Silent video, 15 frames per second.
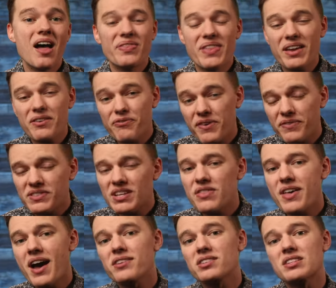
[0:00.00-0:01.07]
that
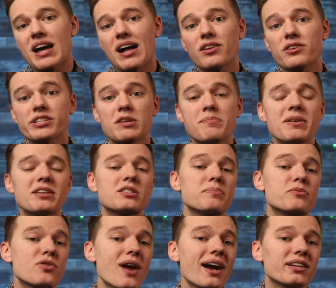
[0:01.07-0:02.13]
$15,000 can be
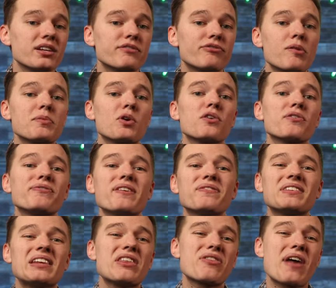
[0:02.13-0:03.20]
subtracted from your
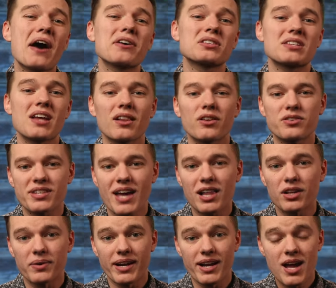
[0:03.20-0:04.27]
$50,000
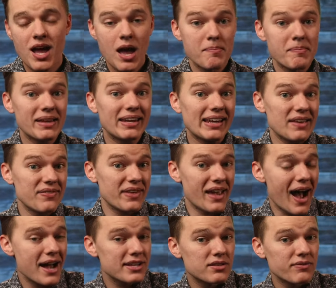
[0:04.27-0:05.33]
salary, meaning in the
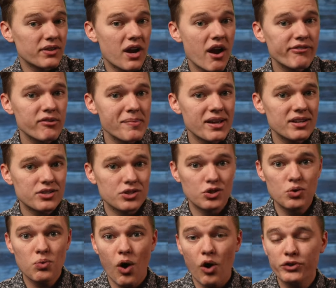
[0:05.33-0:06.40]
eyes of the government,
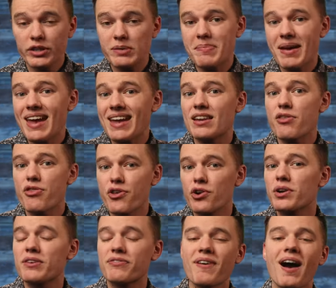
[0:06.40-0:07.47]
you only made
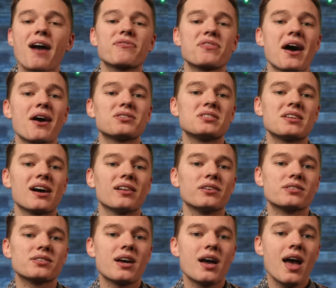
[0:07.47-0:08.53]

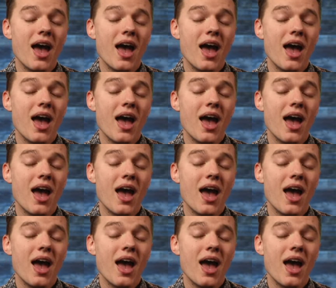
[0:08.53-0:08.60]
$35,000.